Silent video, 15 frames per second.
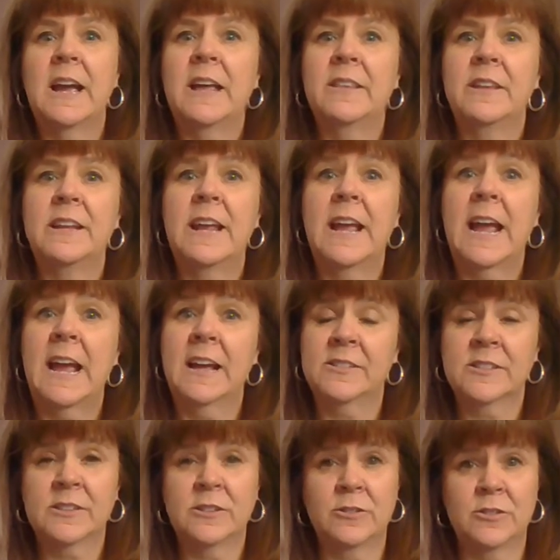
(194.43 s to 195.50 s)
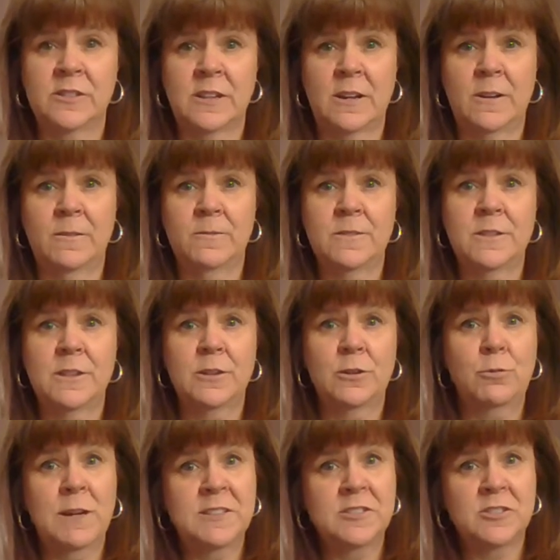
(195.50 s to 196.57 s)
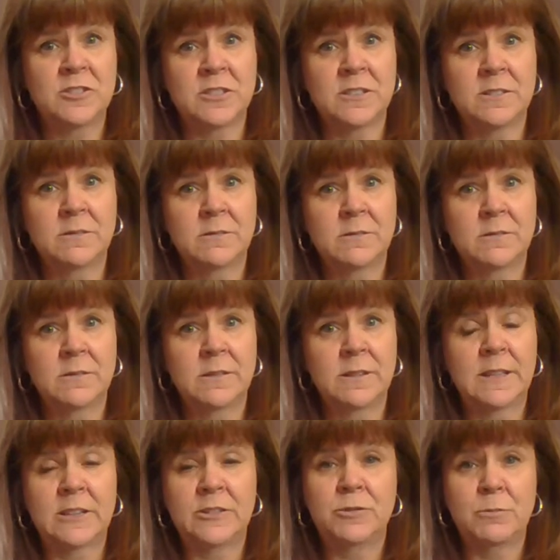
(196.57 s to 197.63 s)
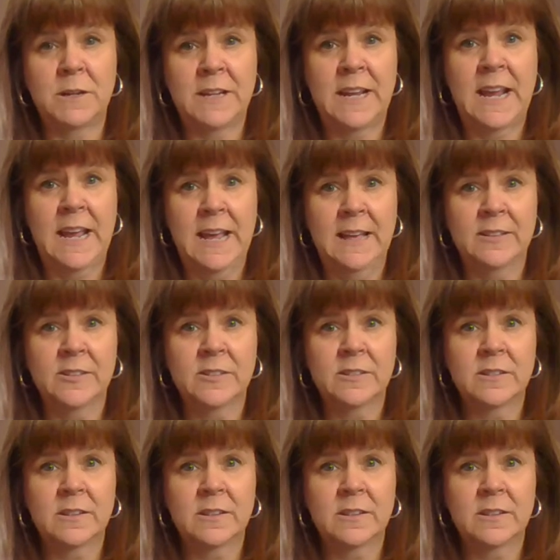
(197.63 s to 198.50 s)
And then ask yourself the question that you want to ask.